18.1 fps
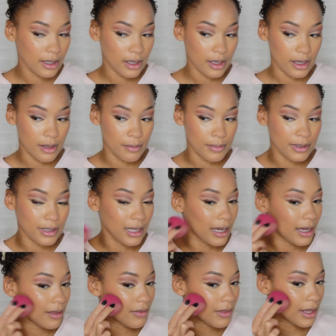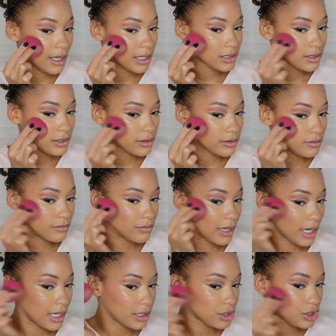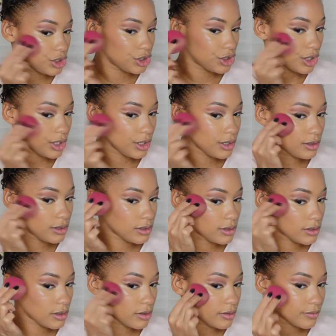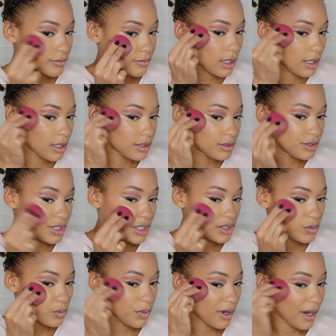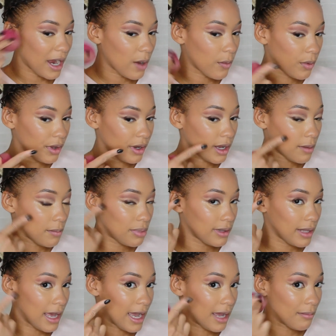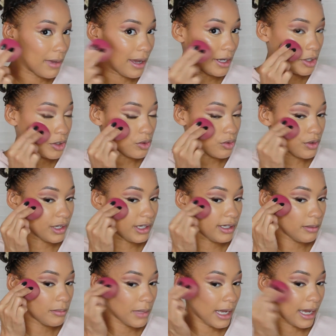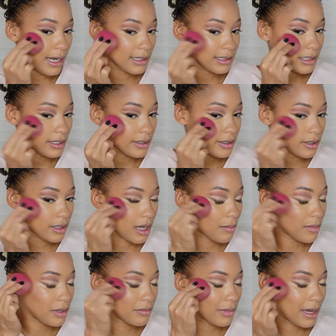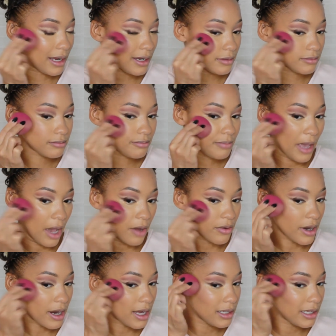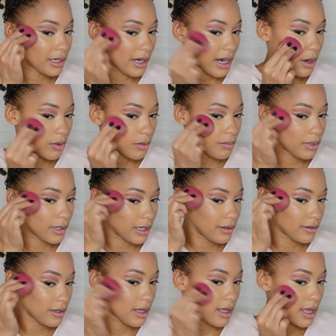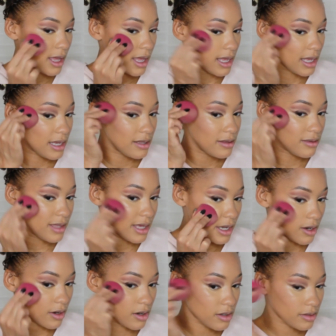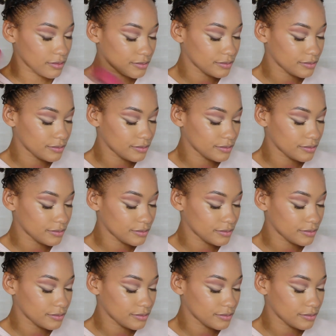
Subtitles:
apply that to my cheeks. Just where I would apply my cream highlighter, I mean my powder highlighter, I'll apply it there.